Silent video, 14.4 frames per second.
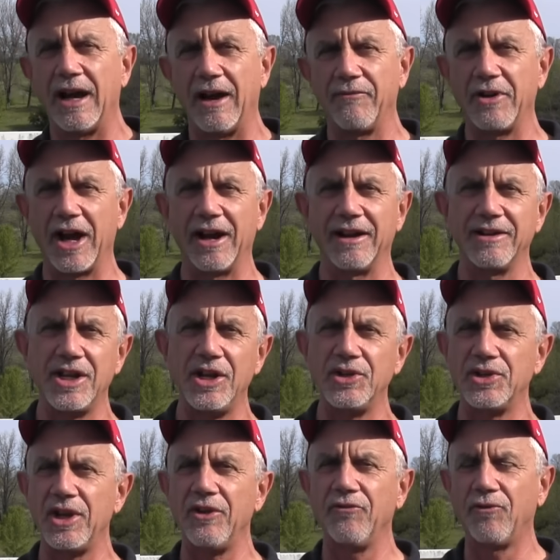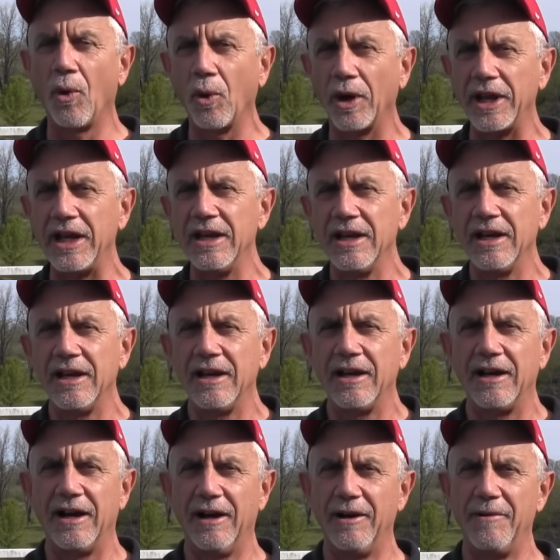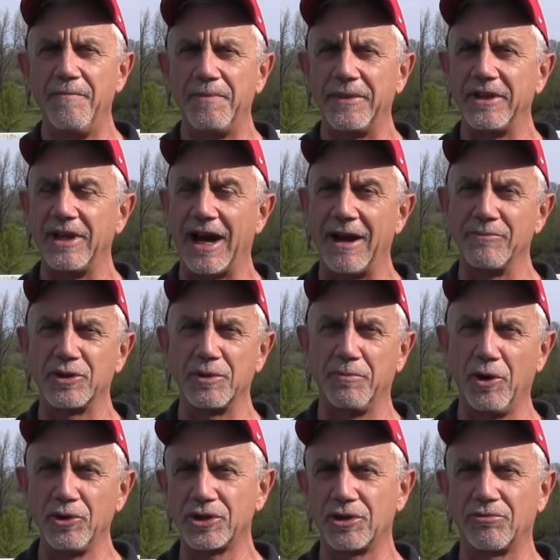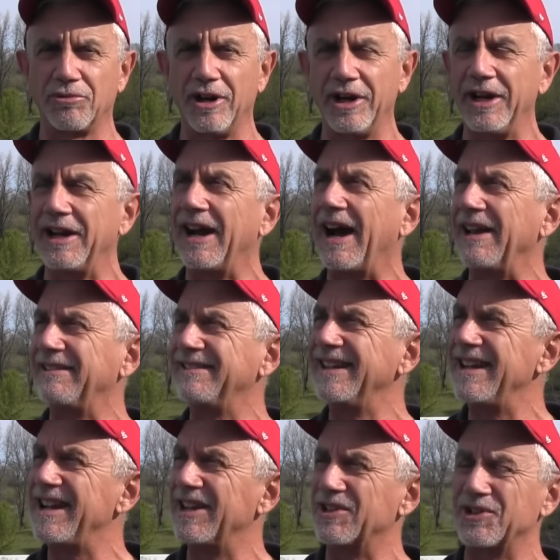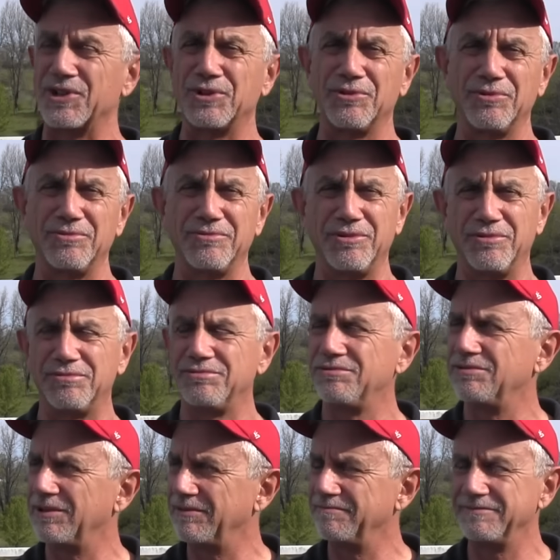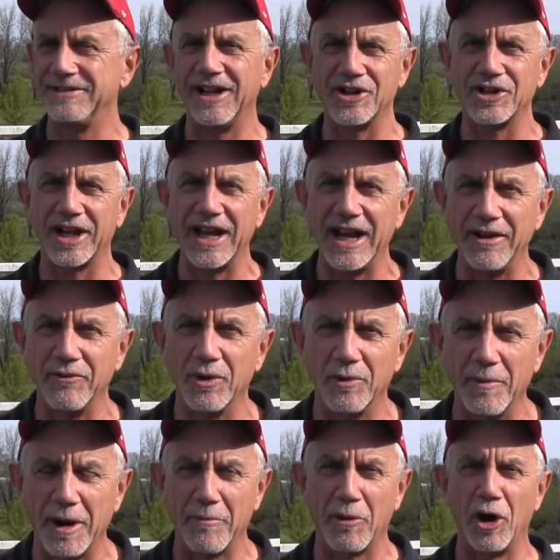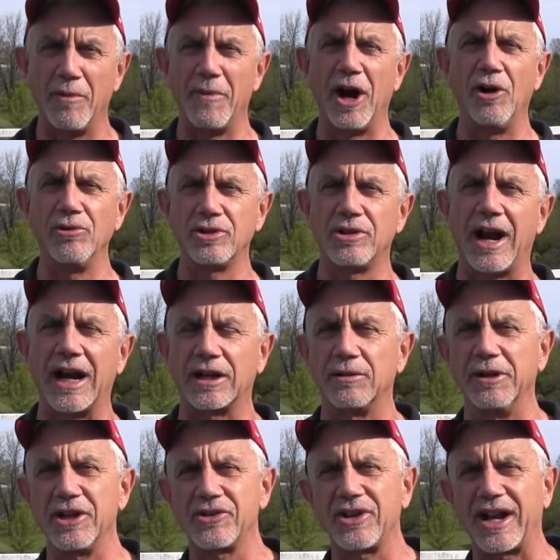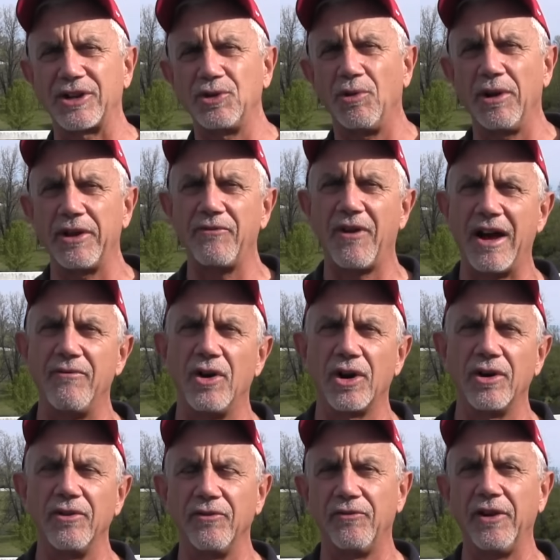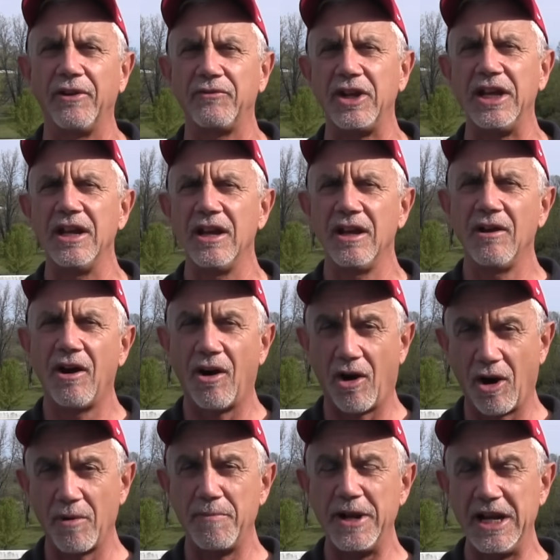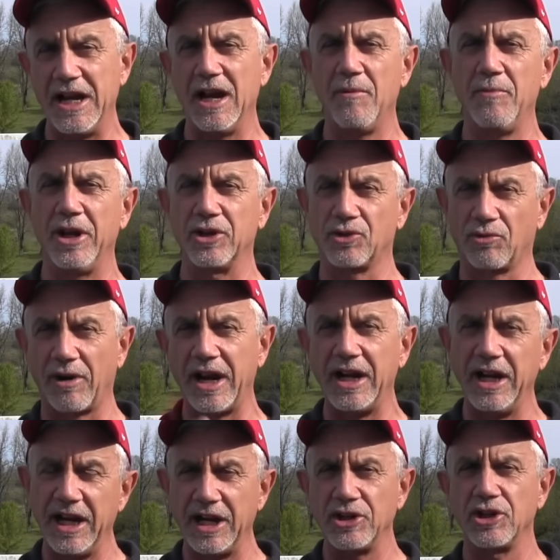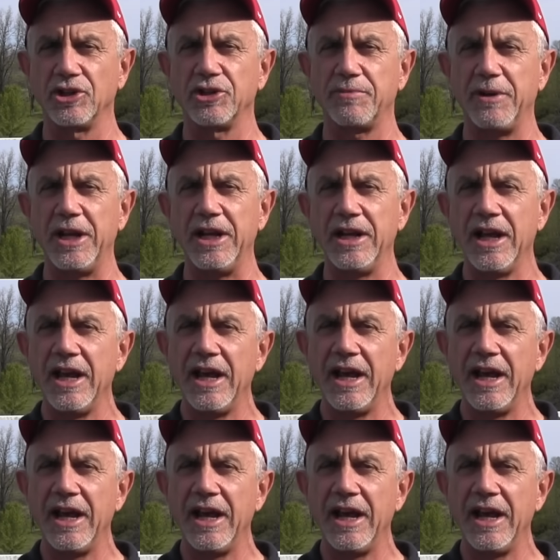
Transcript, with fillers: I've got a T C forty. Um, I'm supposed to run it, I think it's gosh, I can't even remember on my own tractor, but it's like twenty-five fifty R P M is rated engine speed.